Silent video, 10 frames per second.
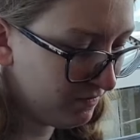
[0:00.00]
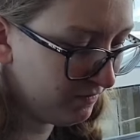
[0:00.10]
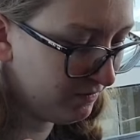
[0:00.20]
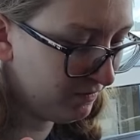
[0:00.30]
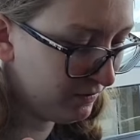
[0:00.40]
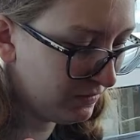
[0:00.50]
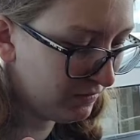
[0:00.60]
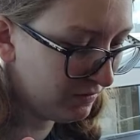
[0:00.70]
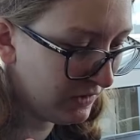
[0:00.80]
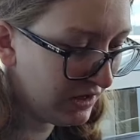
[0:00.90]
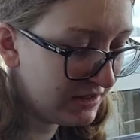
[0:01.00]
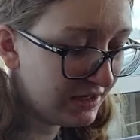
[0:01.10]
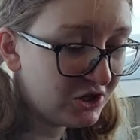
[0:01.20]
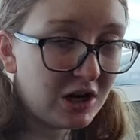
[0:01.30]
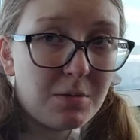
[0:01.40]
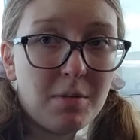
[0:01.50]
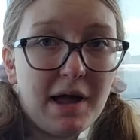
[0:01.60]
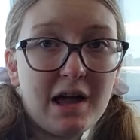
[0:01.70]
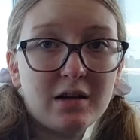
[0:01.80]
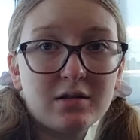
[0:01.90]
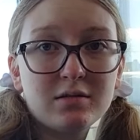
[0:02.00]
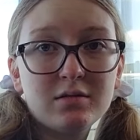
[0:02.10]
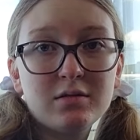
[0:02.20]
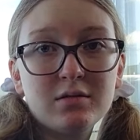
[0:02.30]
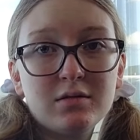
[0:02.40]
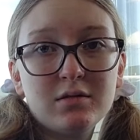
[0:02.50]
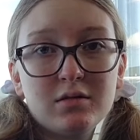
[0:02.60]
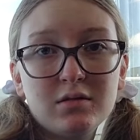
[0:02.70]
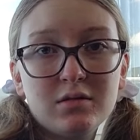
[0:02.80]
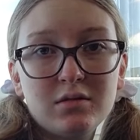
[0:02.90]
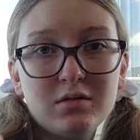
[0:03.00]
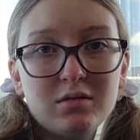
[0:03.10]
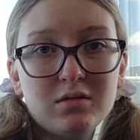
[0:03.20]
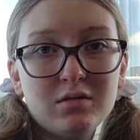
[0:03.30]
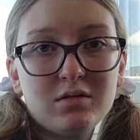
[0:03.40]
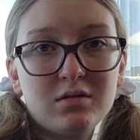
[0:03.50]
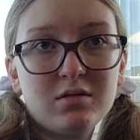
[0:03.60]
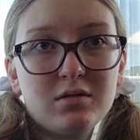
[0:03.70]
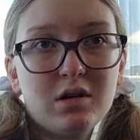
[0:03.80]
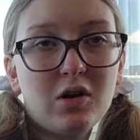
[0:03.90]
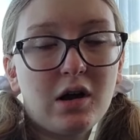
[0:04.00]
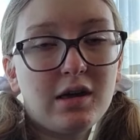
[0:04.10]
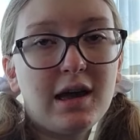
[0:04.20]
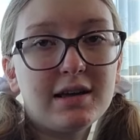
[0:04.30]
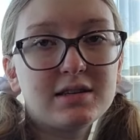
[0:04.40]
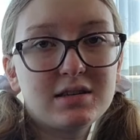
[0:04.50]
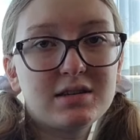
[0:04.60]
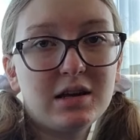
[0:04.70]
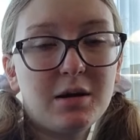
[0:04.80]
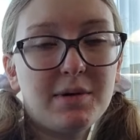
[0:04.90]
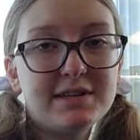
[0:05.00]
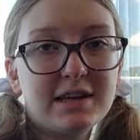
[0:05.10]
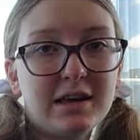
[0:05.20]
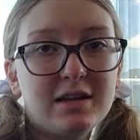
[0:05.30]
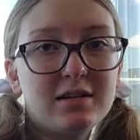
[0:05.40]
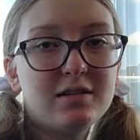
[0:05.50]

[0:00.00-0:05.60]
Good deal. Well, thanks again. To check my bag? No, you used miles to get the ticket on okay, this flight. Yes, to yeah. get my ticket.